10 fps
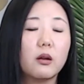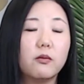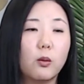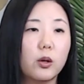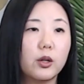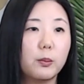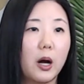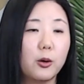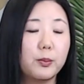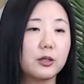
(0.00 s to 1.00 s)
for your
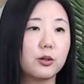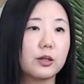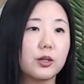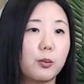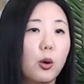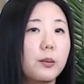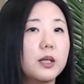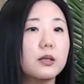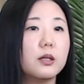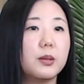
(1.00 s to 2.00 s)
biometrics
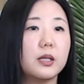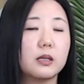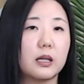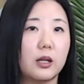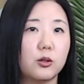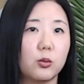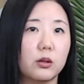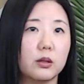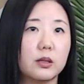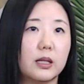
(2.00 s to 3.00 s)
appointment to be
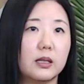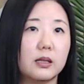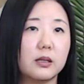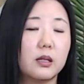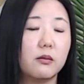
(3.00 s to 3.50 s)
scheduled is,